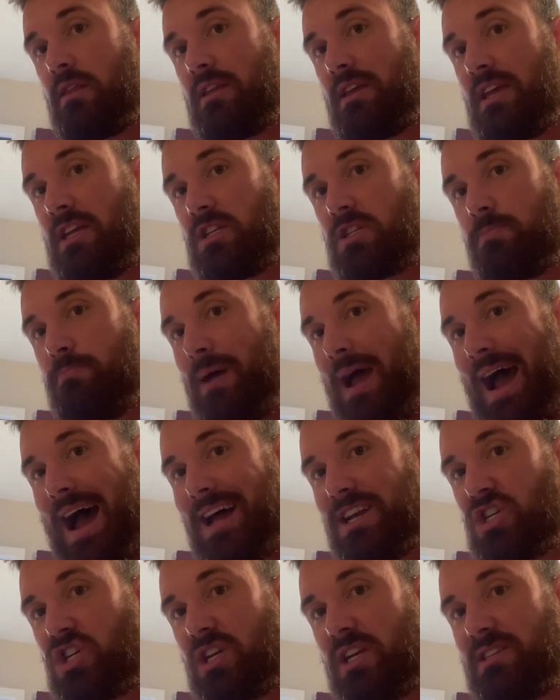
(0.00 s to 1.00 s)
each
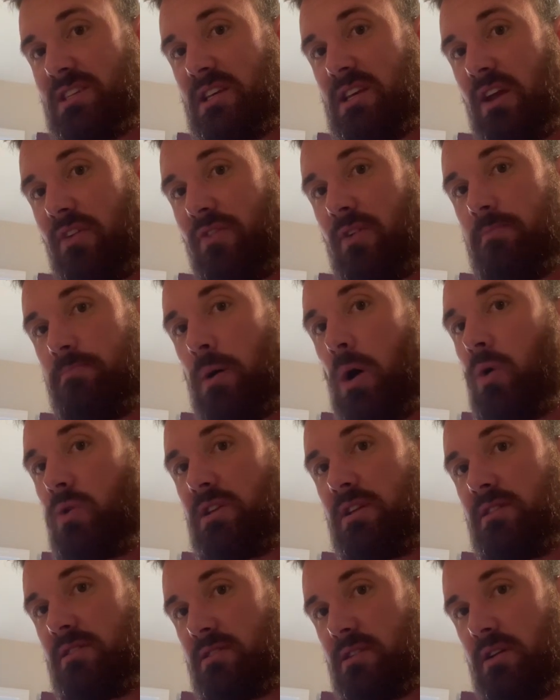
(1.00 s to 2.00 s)
batch is a different
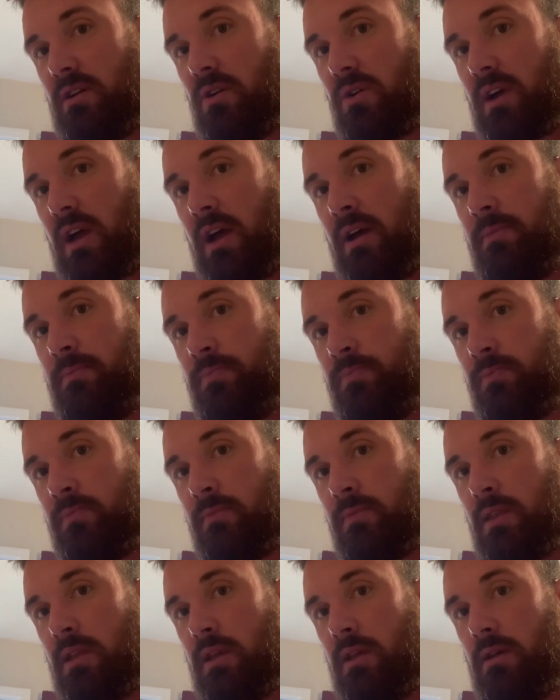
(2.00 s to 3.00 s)
potency, okay?
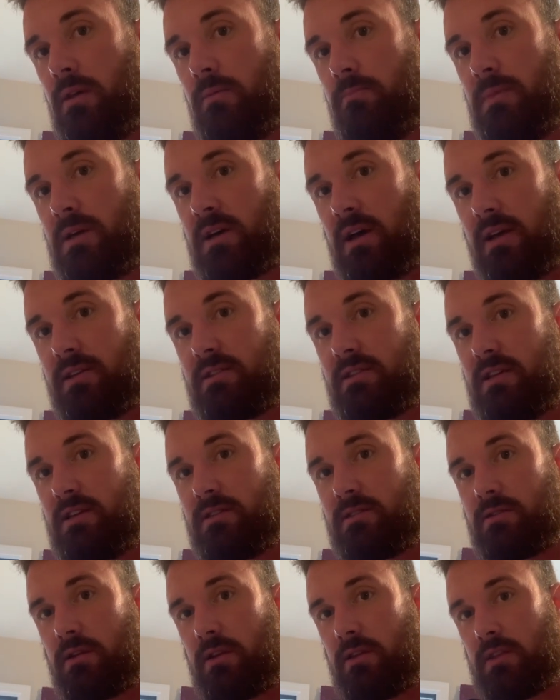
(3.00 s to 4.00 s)
Because
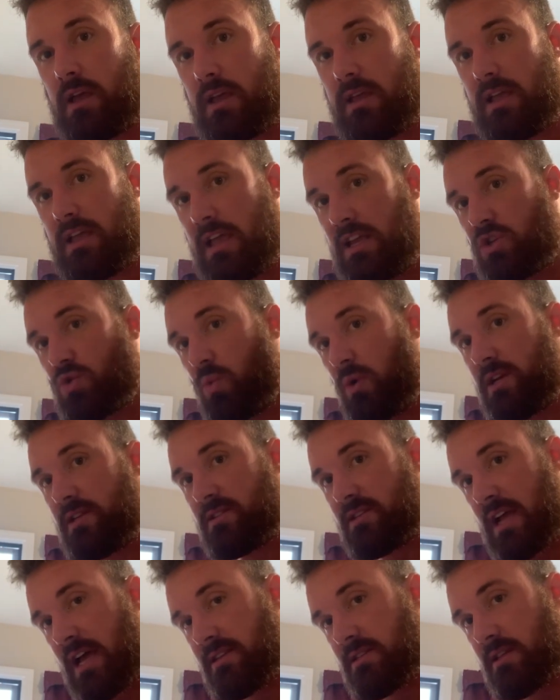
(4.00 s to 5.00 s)
each one
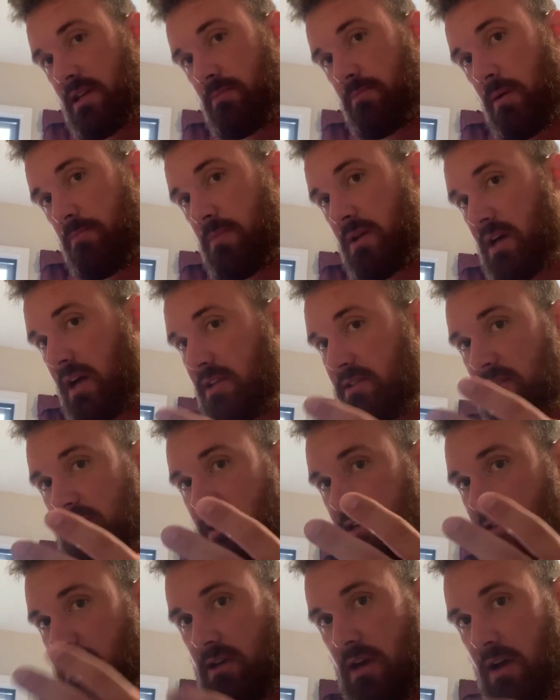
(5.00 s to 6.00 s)
is tested, but because
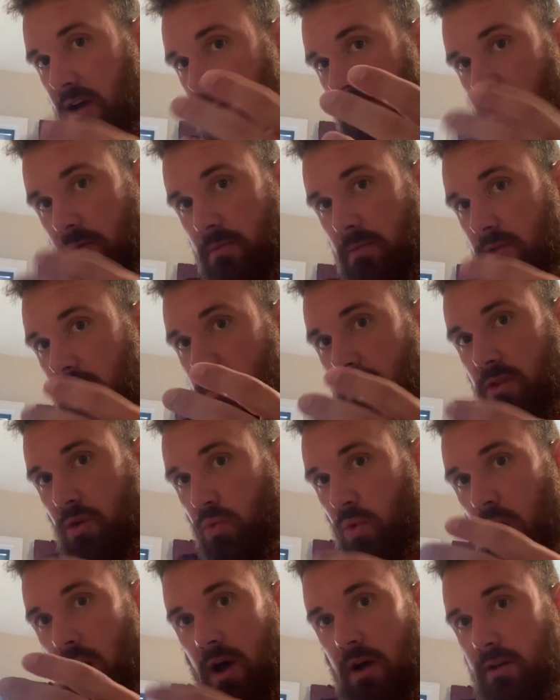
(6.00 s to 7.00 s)
these the
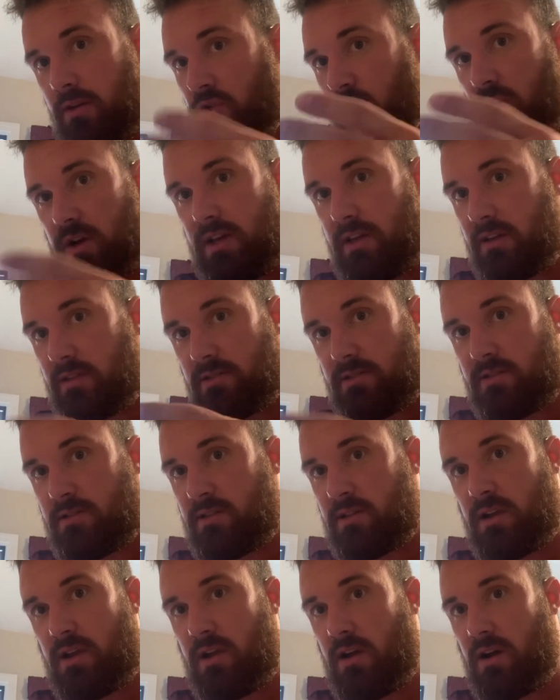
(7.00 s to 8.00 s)
raw
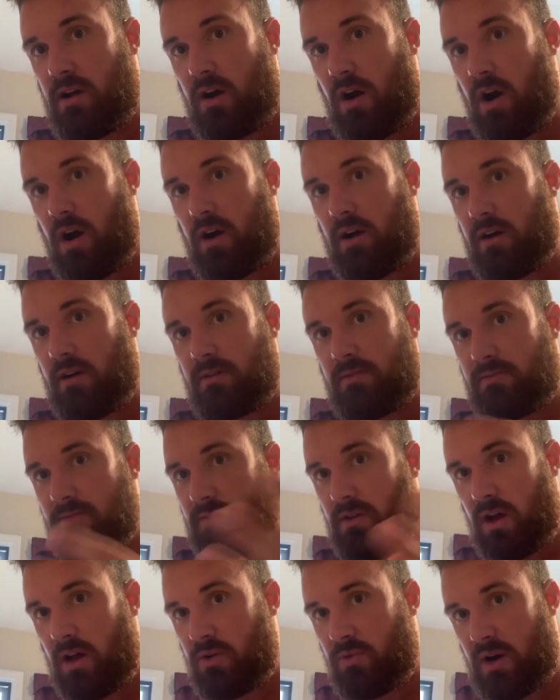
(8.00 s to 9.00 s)
ingredients are
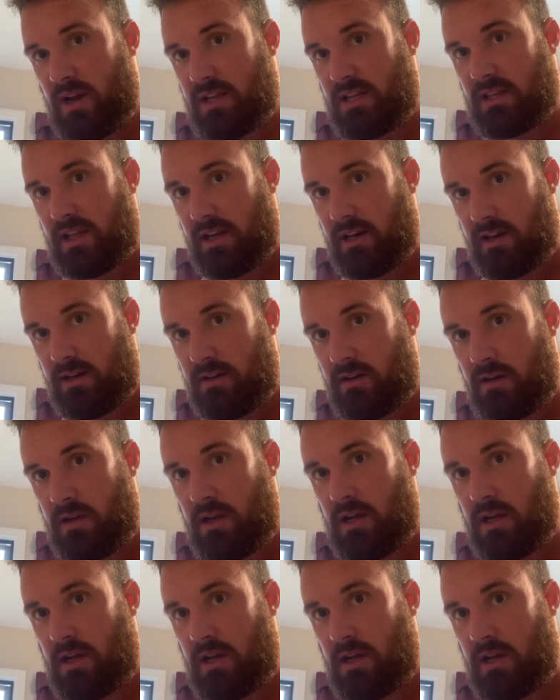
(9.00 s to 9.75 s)
unregulated,